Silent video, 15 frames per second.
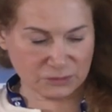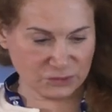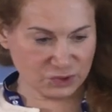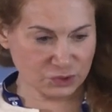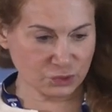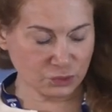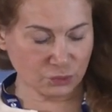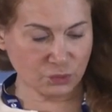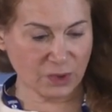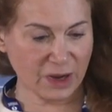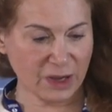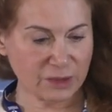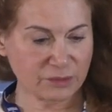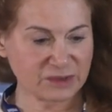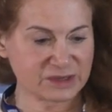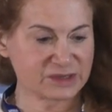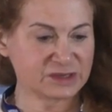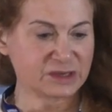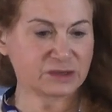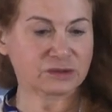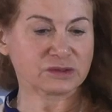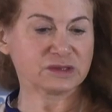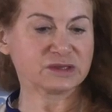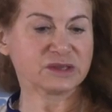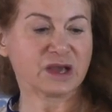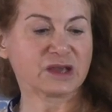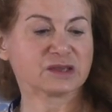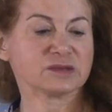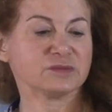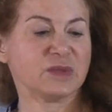do away with
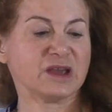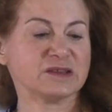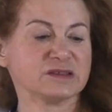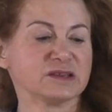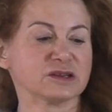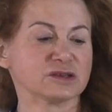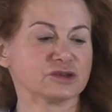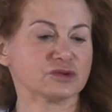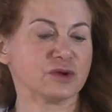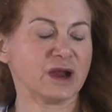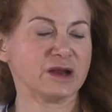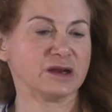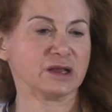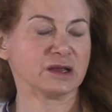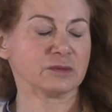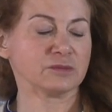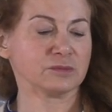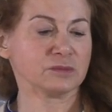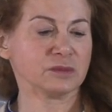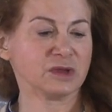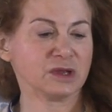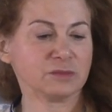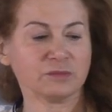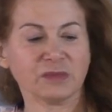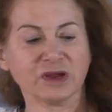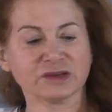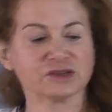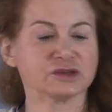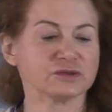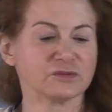single-sex basic training in
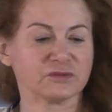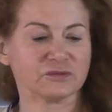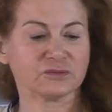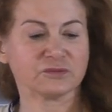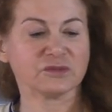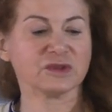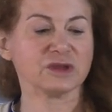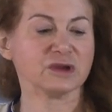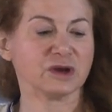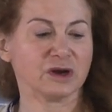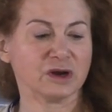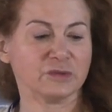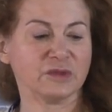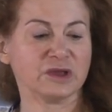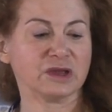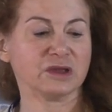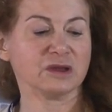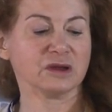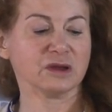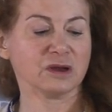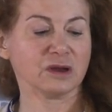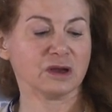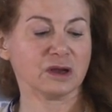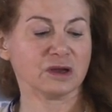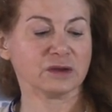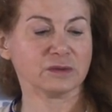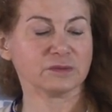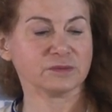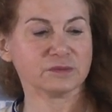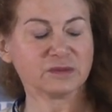much of the Army.
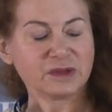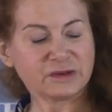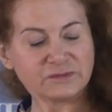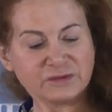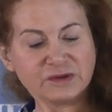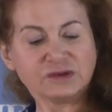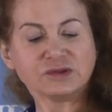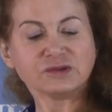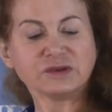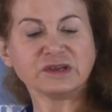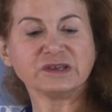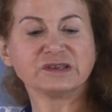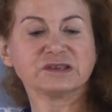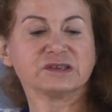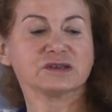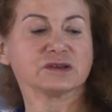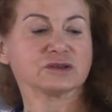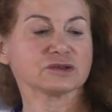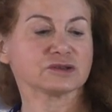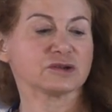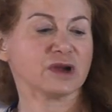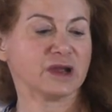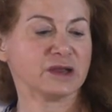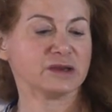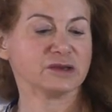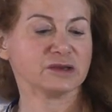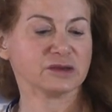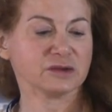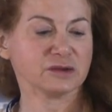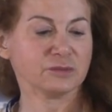Infantry still
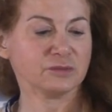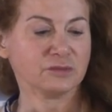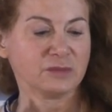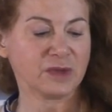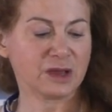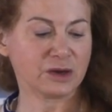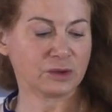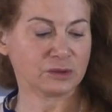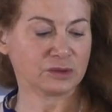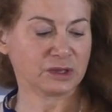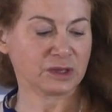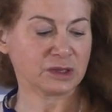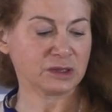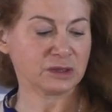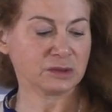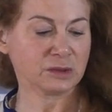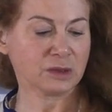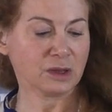trained men only,